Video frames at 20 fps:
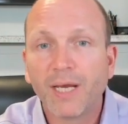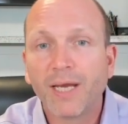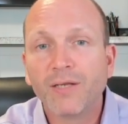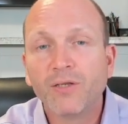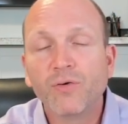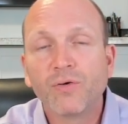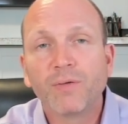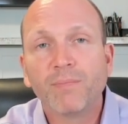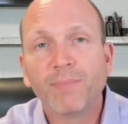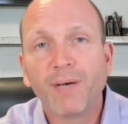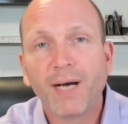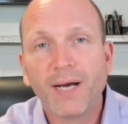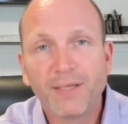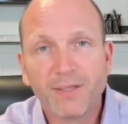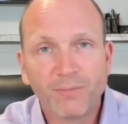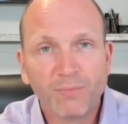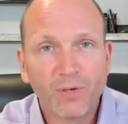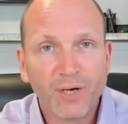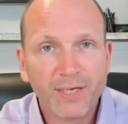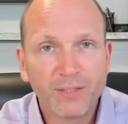and you can buy
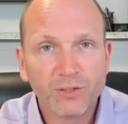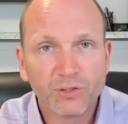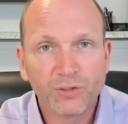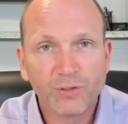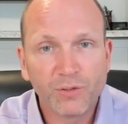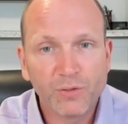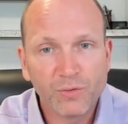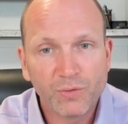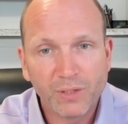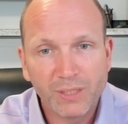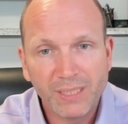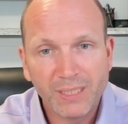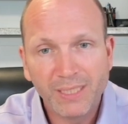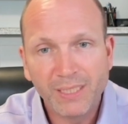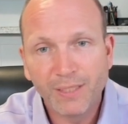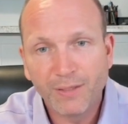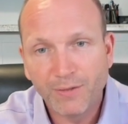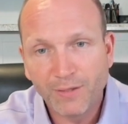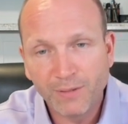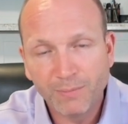them right so that you can
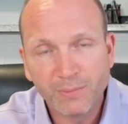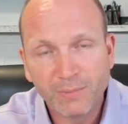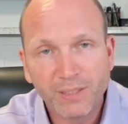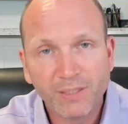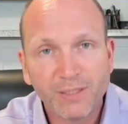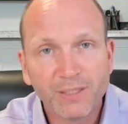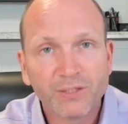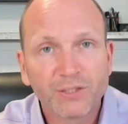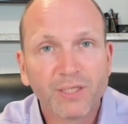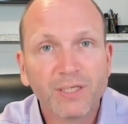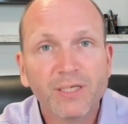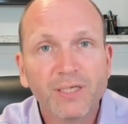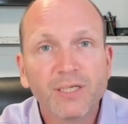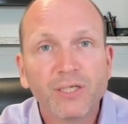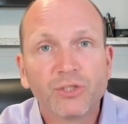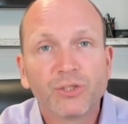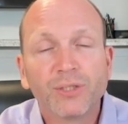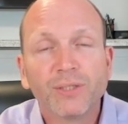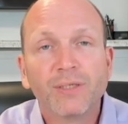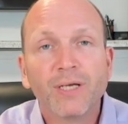get them to this
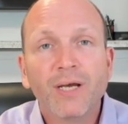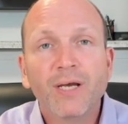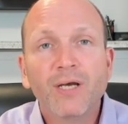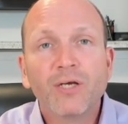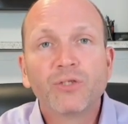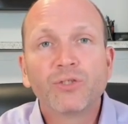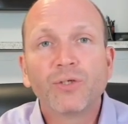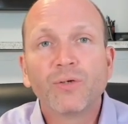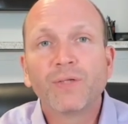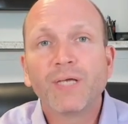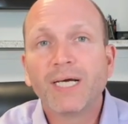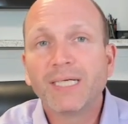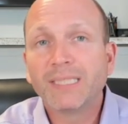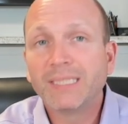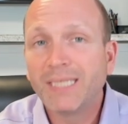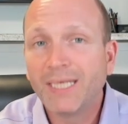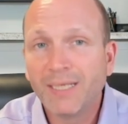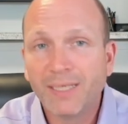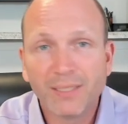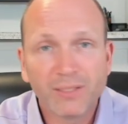condition so that
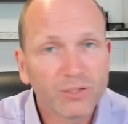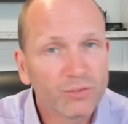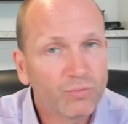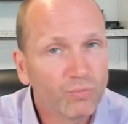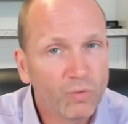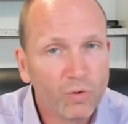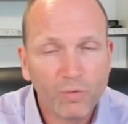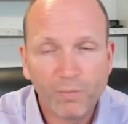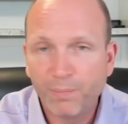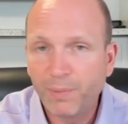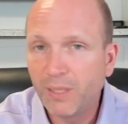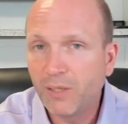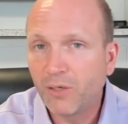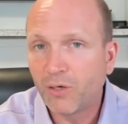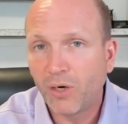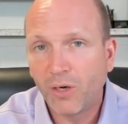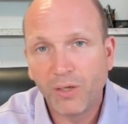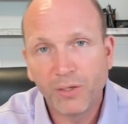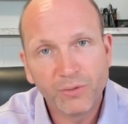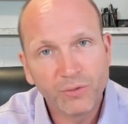tenants won't be
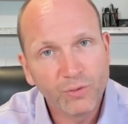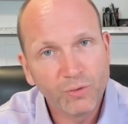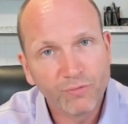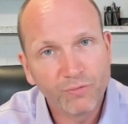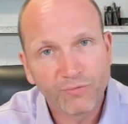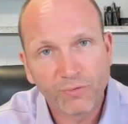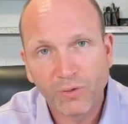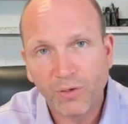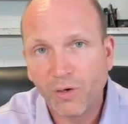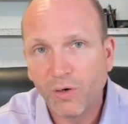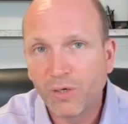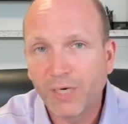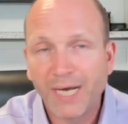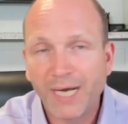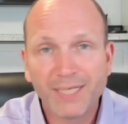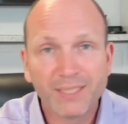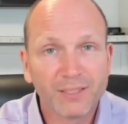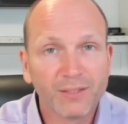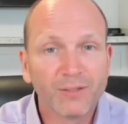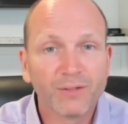calling you for all
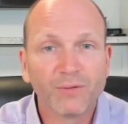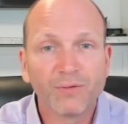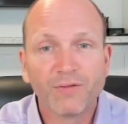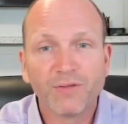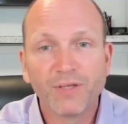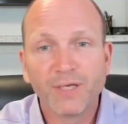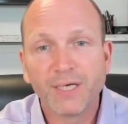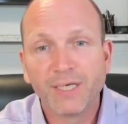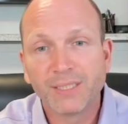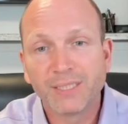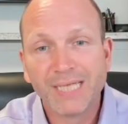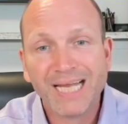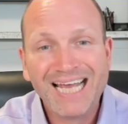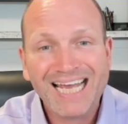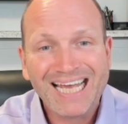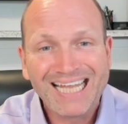kinds of little things,